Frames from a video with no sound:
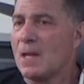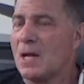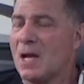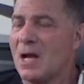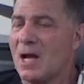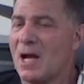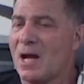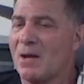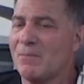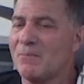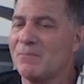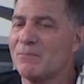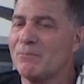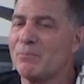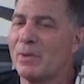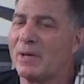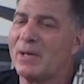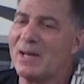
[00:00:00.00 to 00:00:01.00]

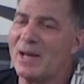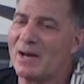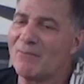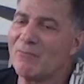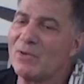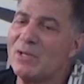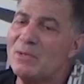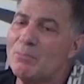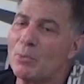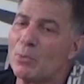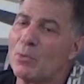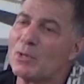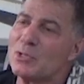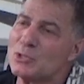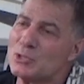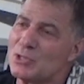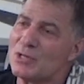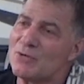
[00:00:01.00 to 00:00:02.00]
But every
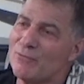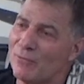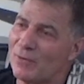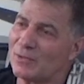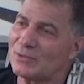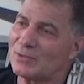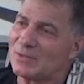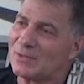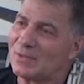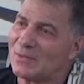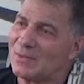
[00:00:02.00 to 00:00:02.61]
boy's different.